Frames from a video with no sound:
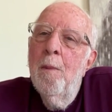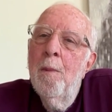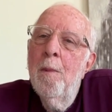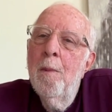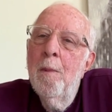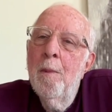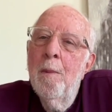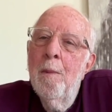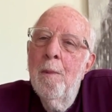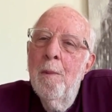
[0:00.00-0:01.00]

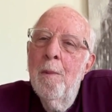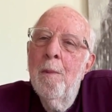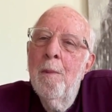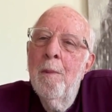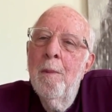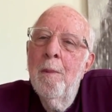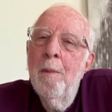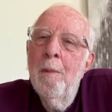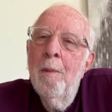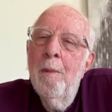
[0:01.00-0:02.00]

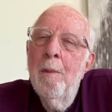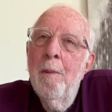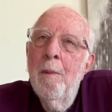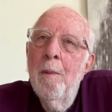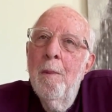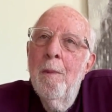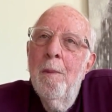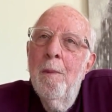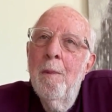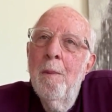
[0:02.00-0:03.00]

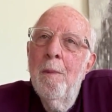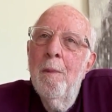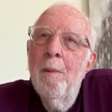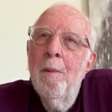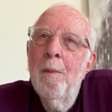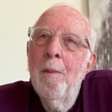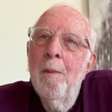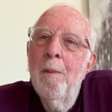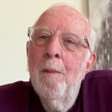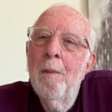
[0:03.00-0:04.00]

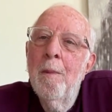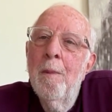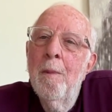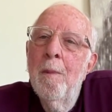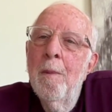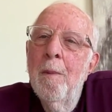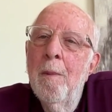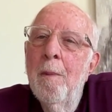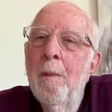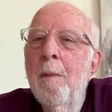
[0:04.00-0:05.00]

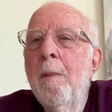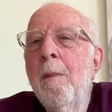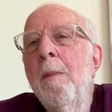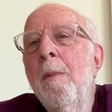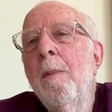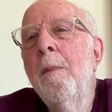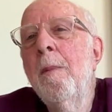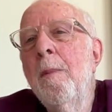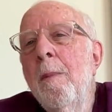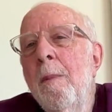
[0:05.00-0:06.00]

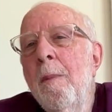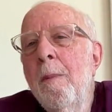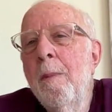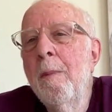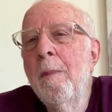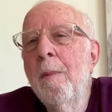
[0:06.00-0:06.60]
(silent)